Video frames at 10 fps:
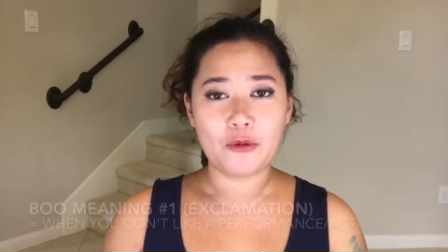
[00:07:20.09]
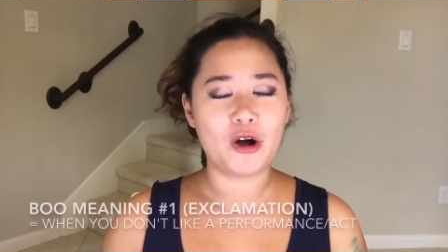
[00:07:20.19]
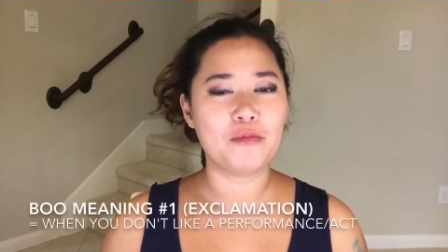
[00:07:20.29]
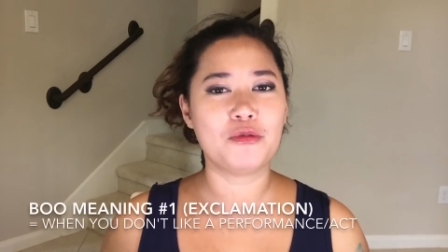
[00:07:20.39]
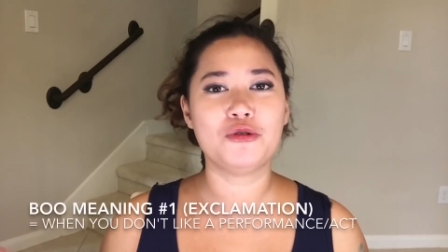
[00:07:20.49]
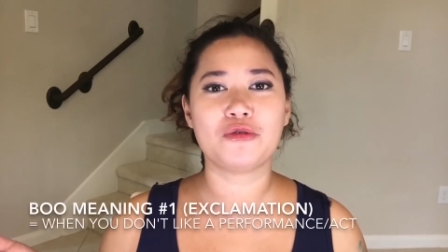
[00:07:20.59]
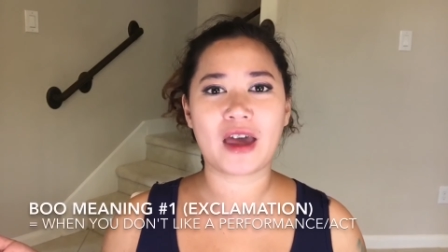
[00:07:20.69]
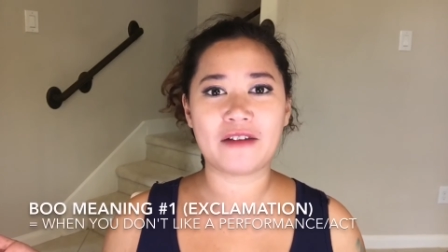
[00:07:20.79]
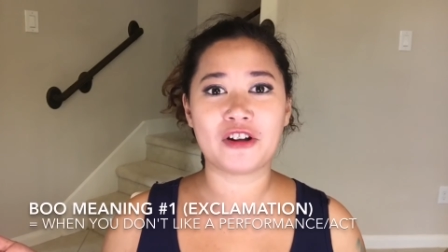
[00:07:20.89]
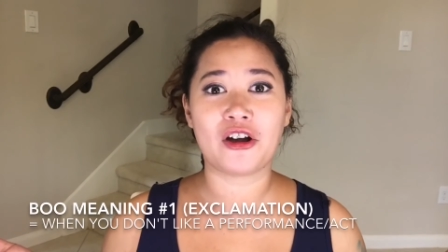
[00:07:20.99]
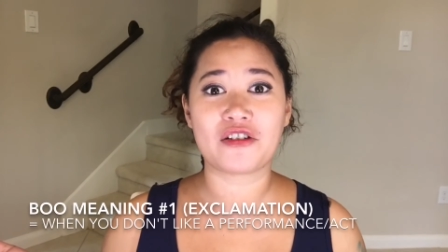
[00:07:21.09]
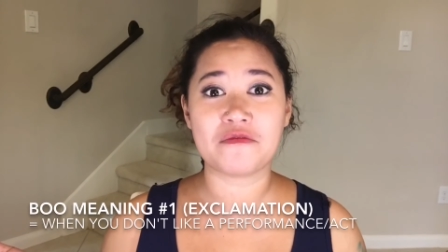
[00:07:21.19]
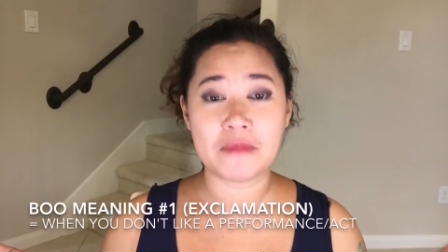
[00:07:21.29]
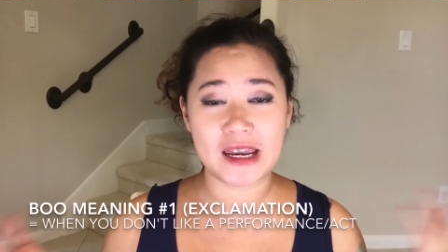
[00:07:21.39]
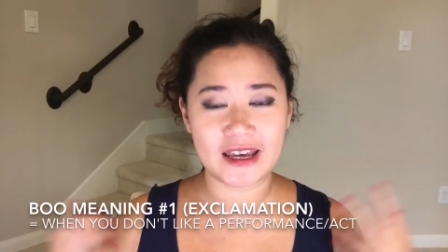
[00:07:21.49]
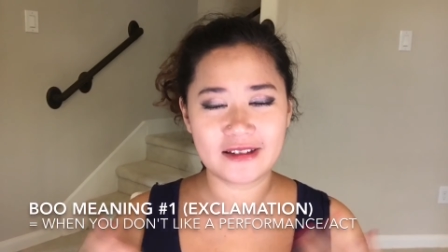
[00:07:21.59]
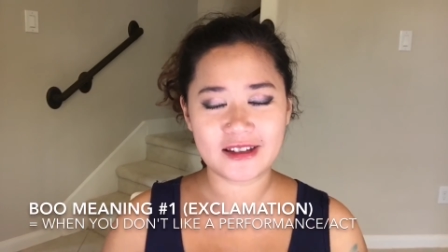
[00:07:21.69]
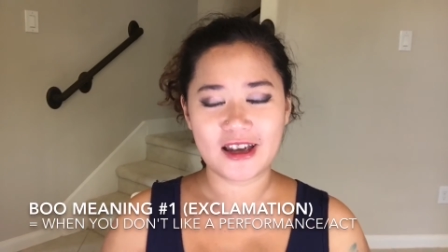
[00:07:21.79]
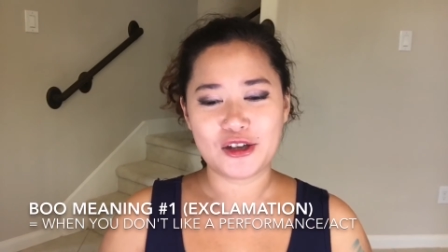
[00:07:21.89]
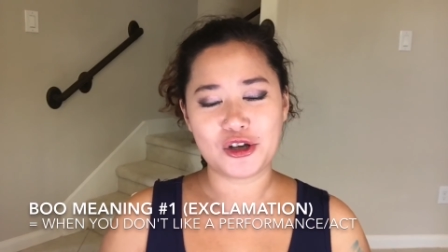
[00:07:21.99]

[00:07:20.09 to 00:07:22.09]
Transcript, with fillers: Well, boo, they have a lot of meanings.